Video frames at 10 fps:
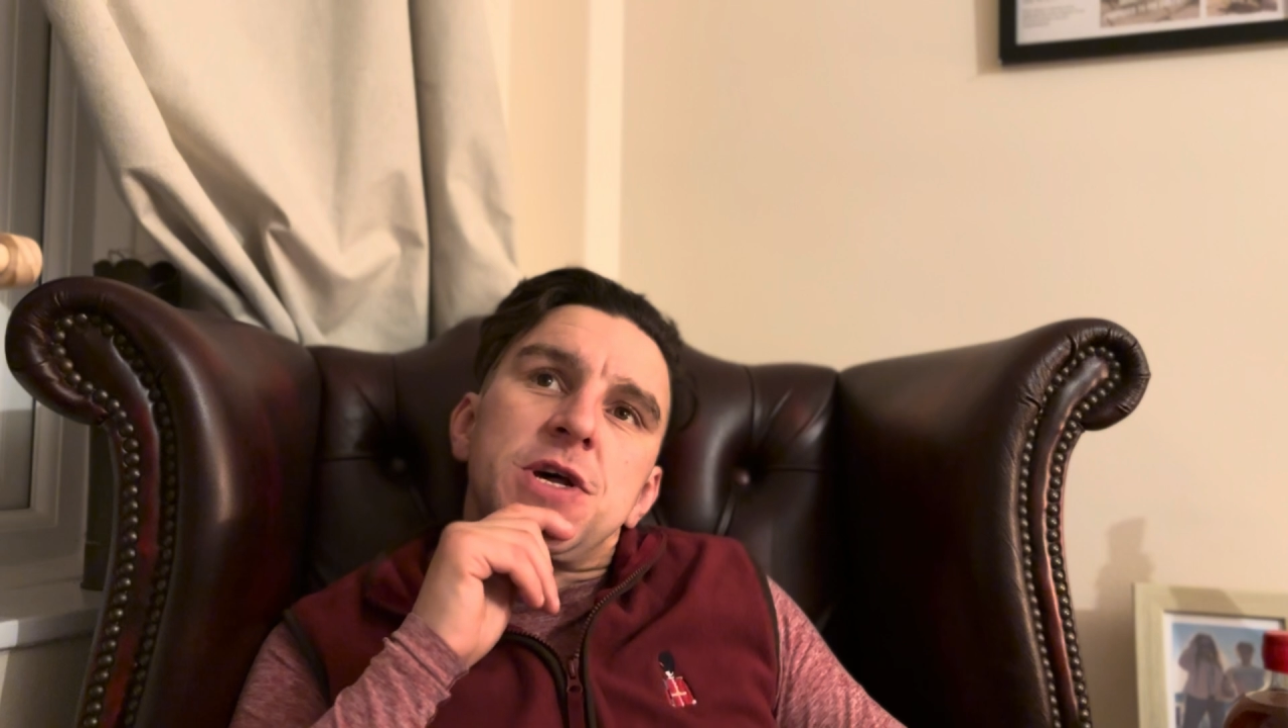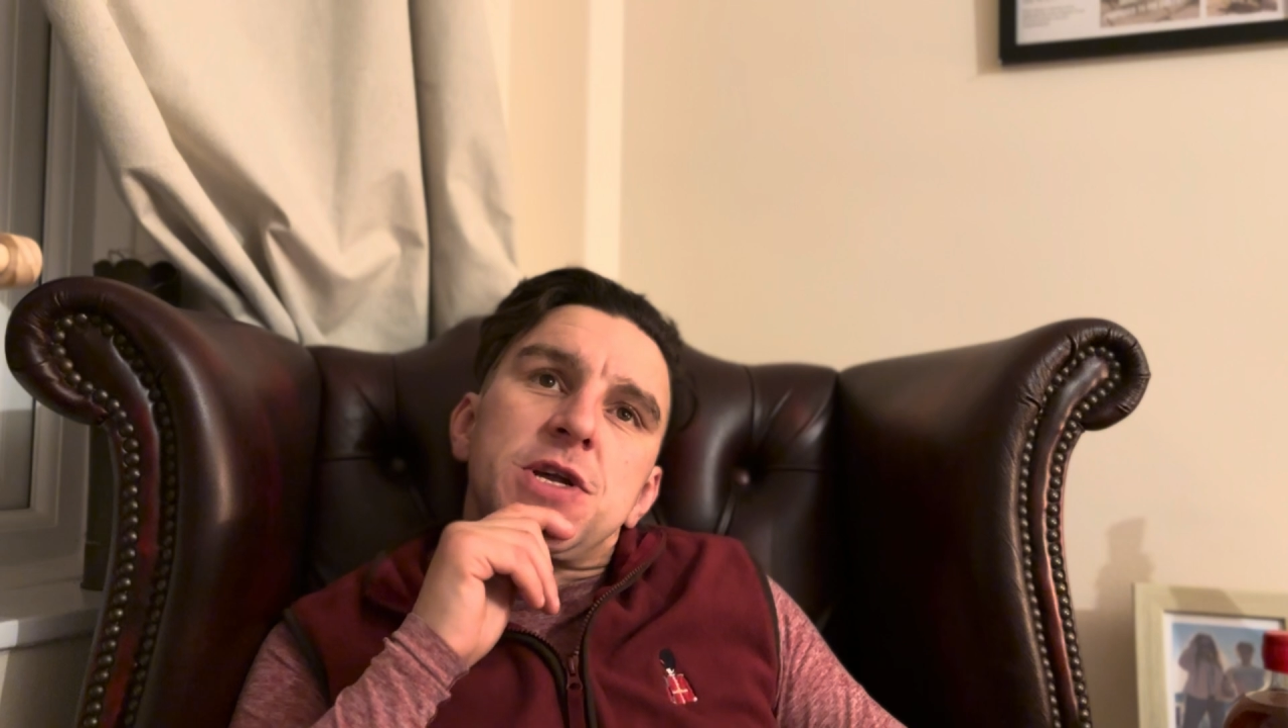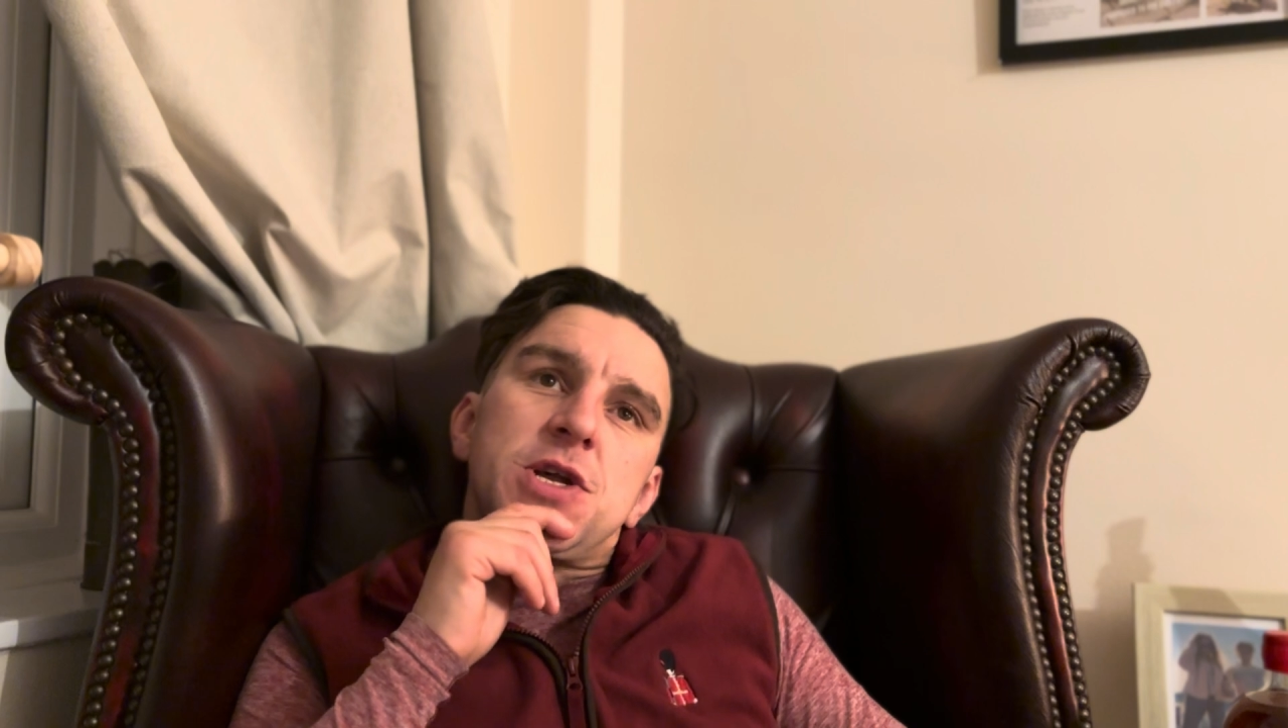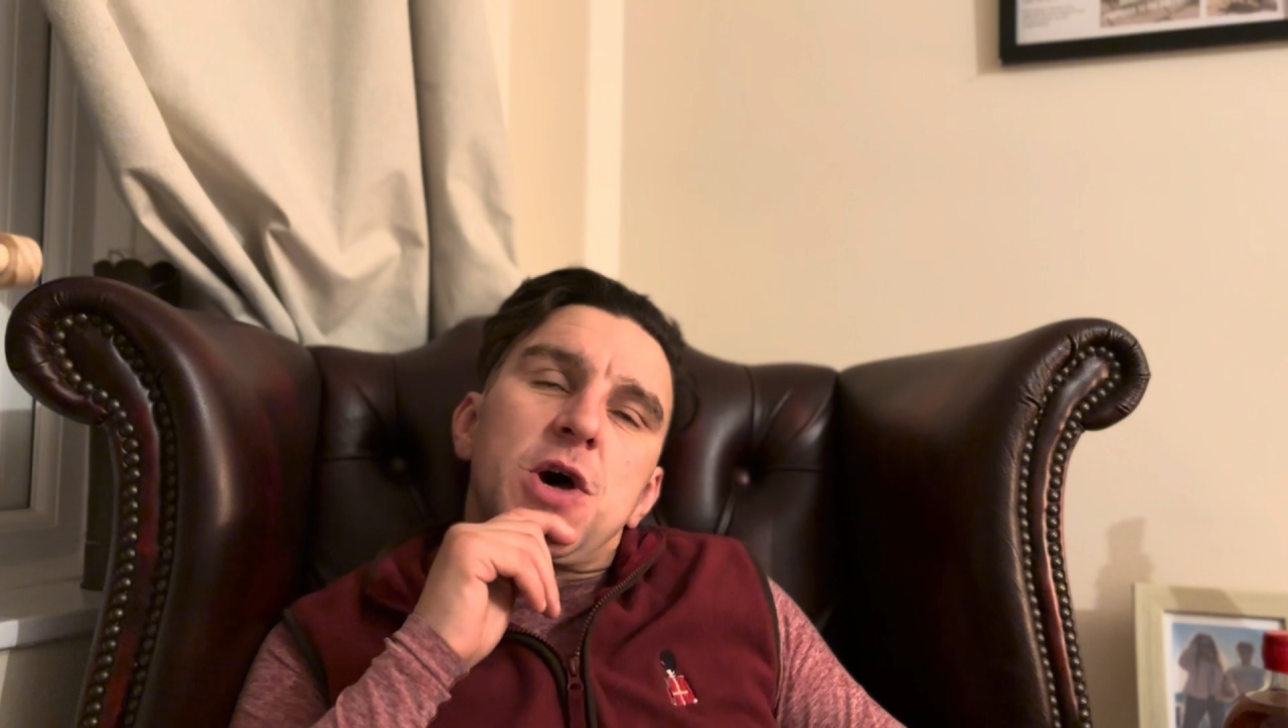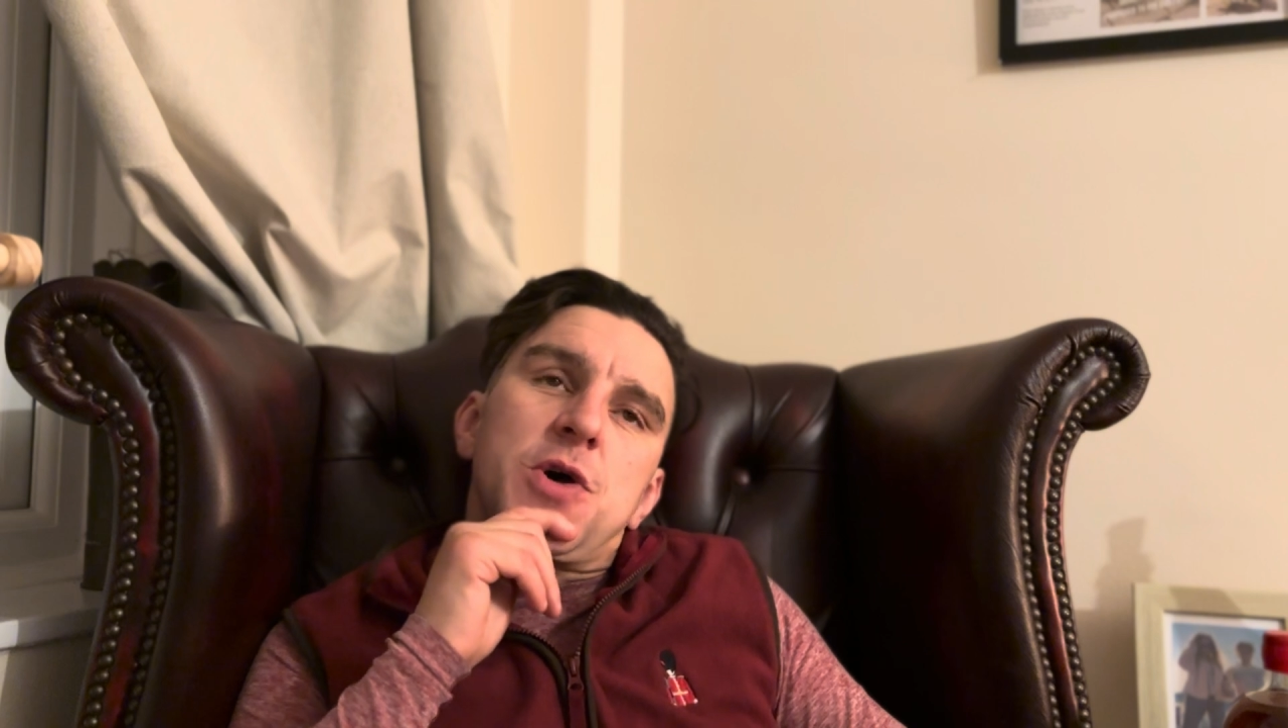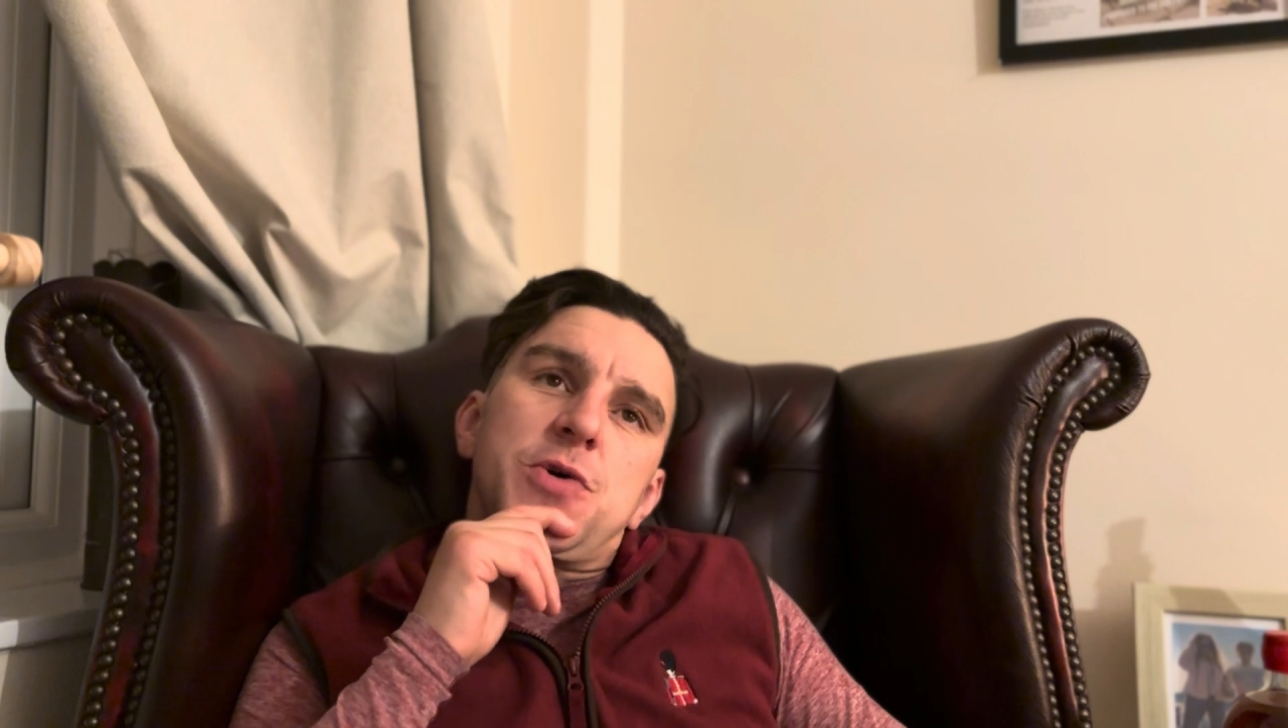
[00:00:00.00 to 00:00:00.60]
So,